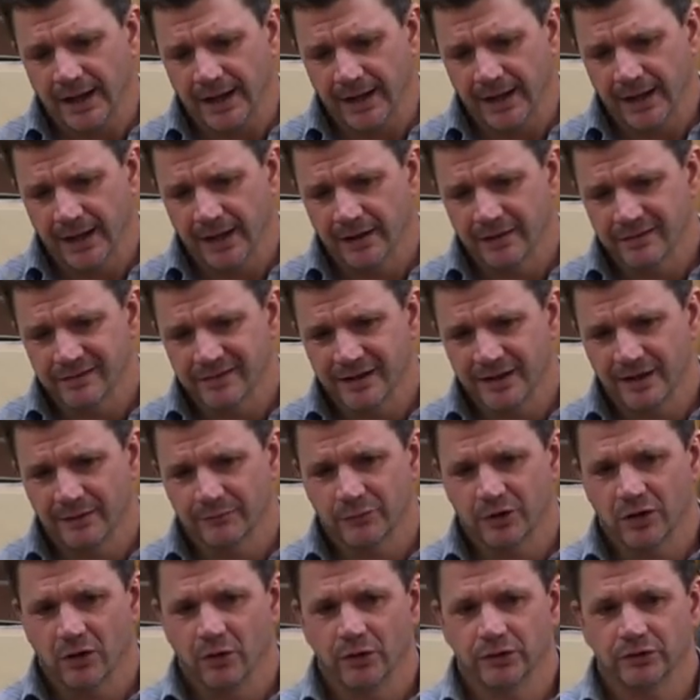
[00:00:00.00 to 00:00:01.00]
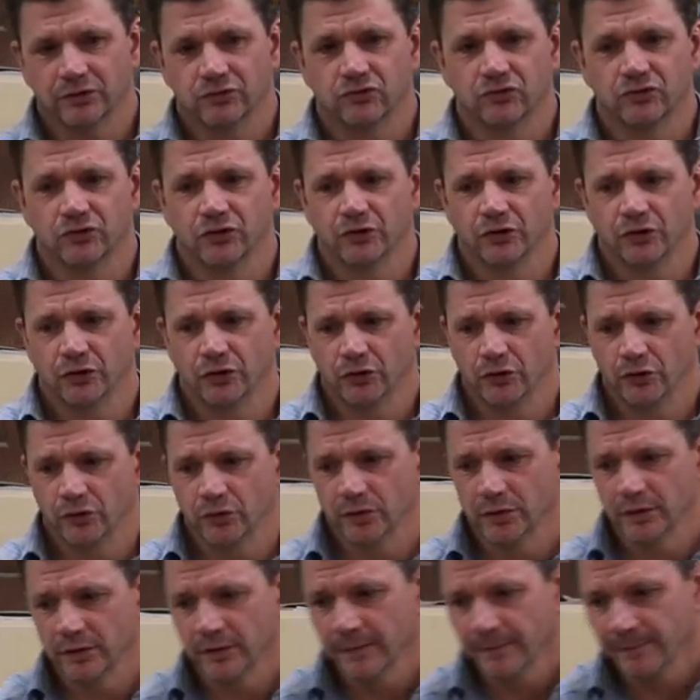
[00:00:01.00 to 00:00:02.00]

and then I'm going to